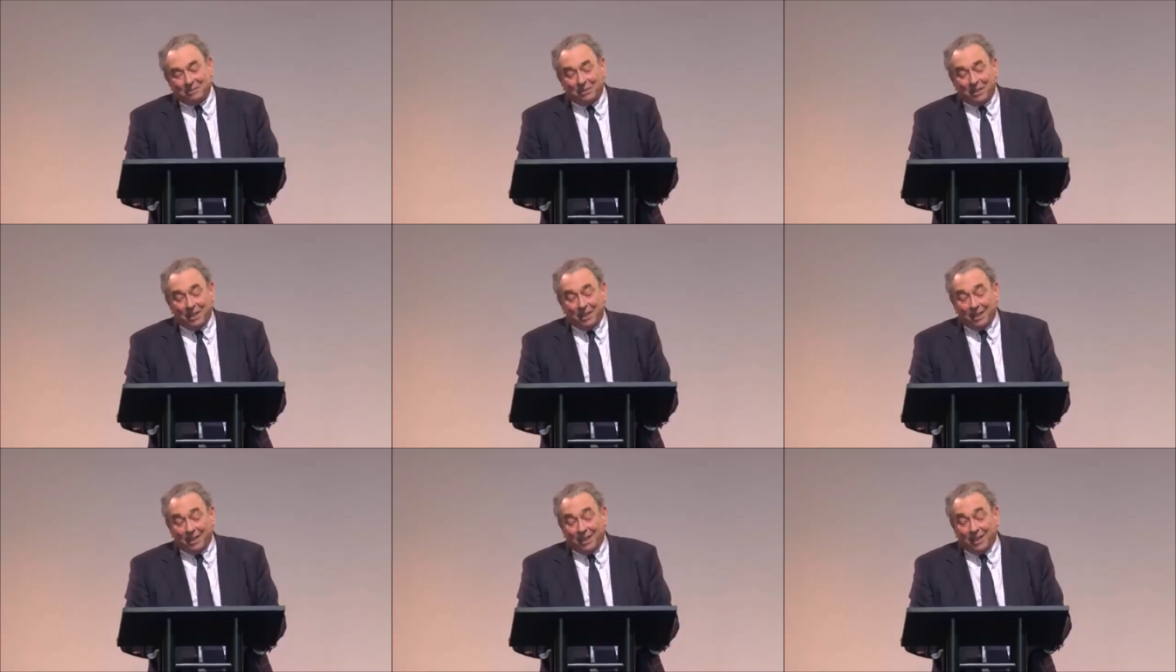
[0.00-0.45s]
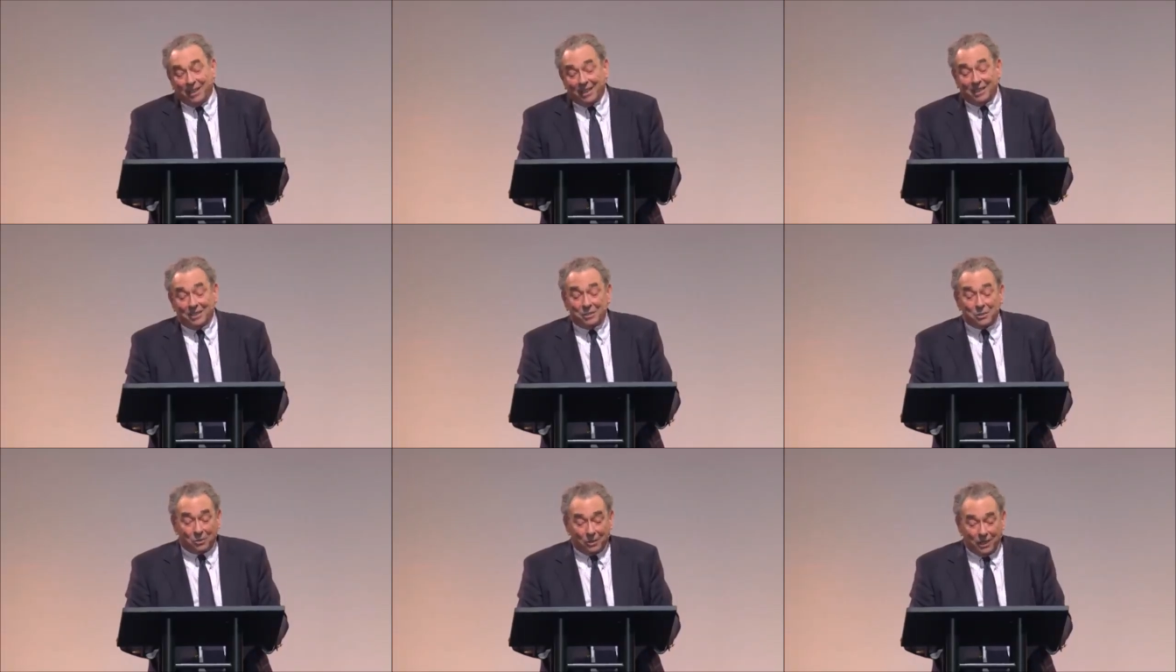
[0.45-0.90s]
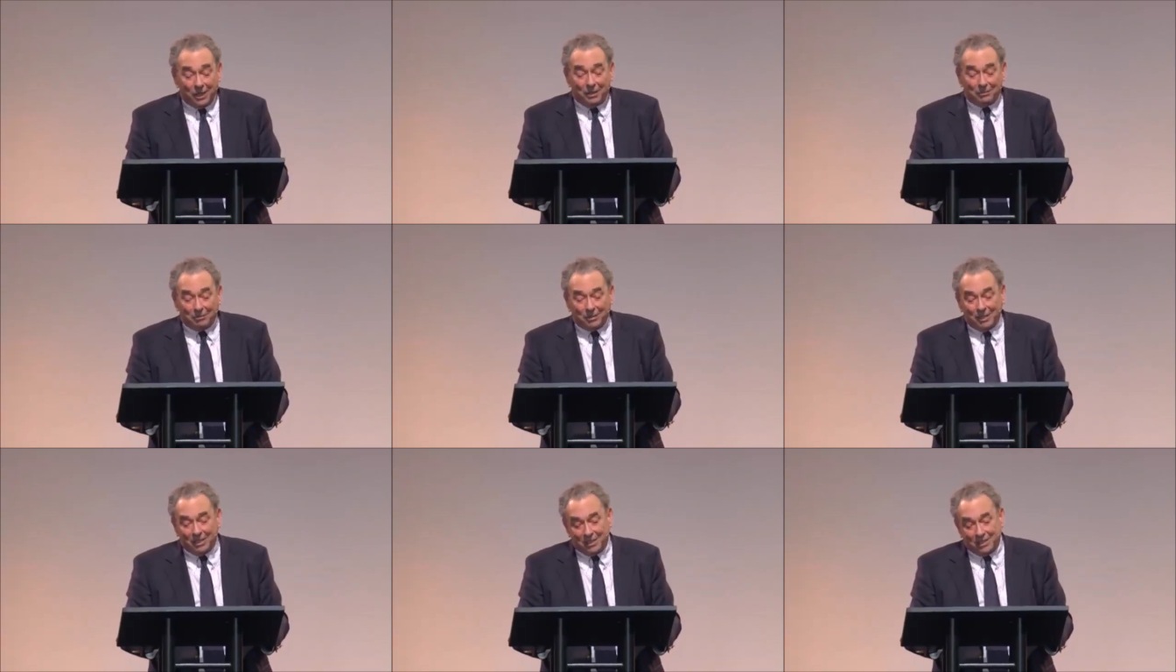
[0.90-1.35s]
Funny, I had a
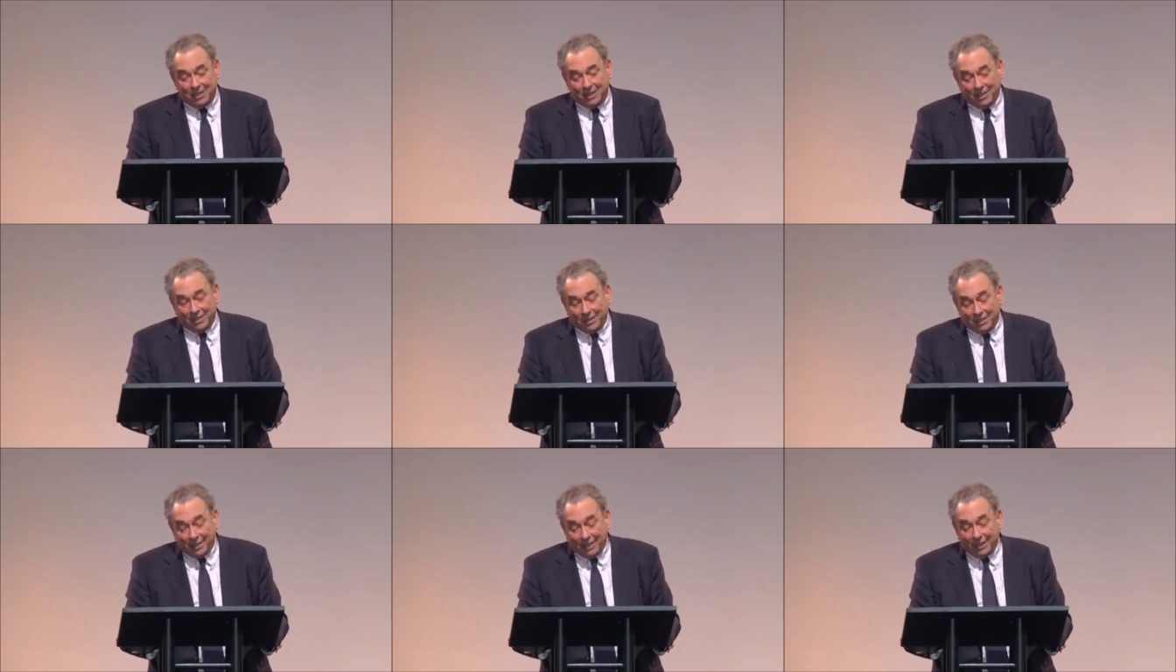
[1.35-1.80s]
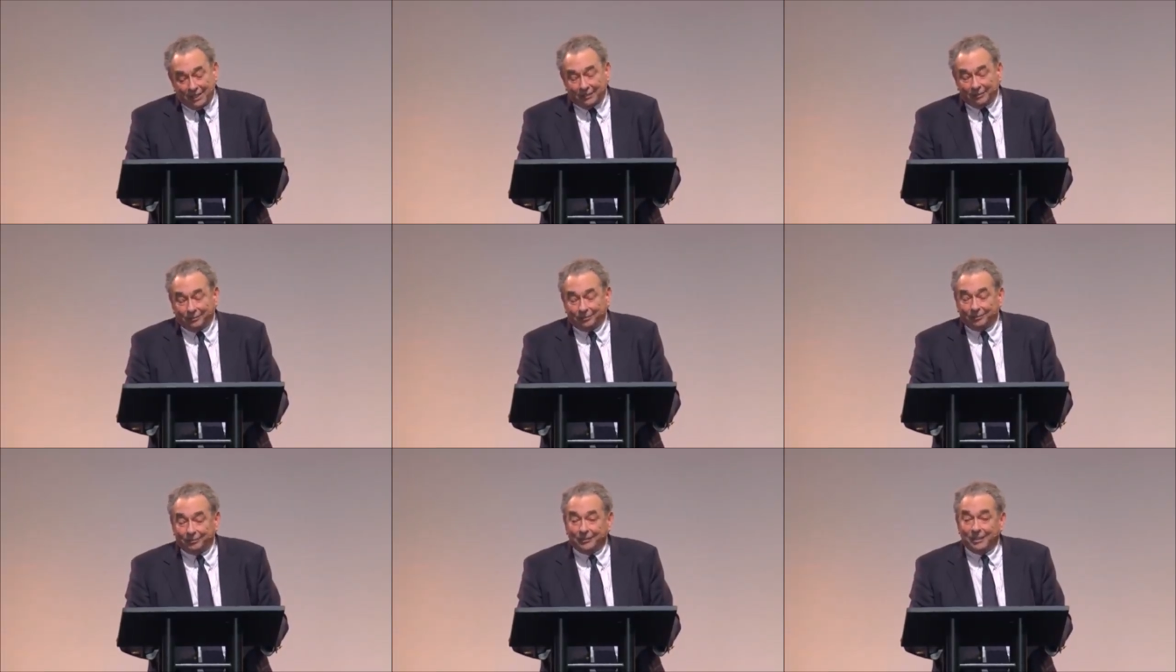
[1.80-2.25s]
dream just the other night